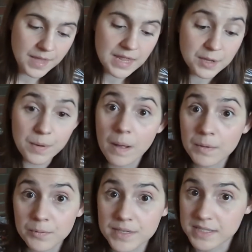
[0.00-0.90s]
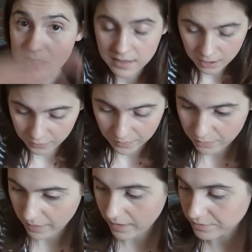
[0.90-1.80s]
And they're probably reseeded all over
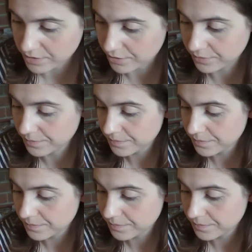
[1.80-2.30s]
the ground too.